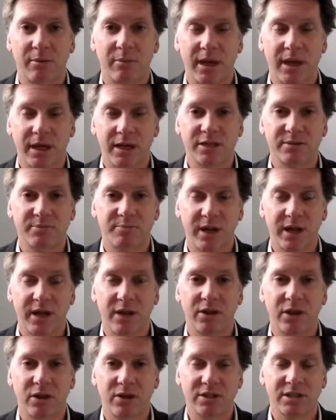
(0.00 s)
It has
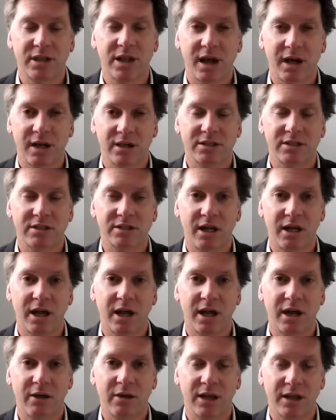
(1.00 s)
been those cuts
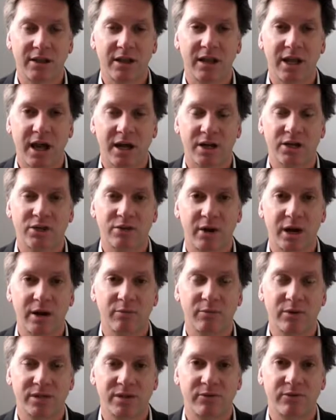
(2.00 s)
in the cash
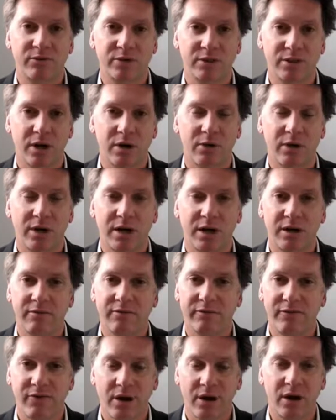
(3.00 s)
rate, which have resulted in
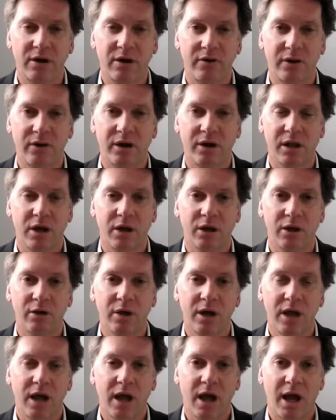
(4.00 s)
very, very low
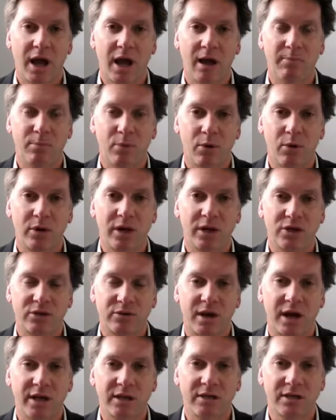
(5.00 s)
mortgage
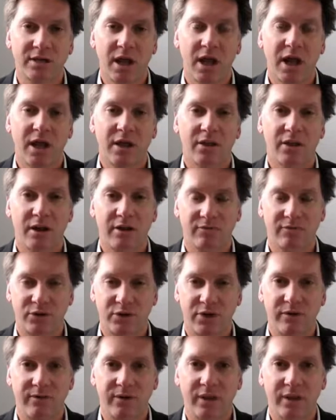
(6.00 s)
rates that have
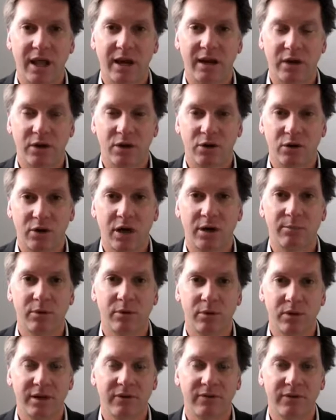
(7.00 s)
driven that
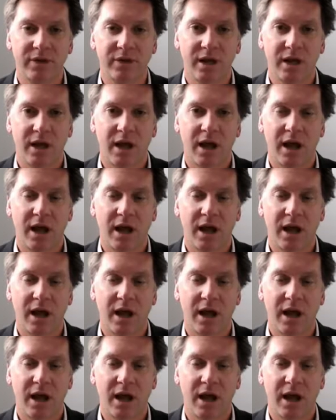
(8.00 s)
incredible lift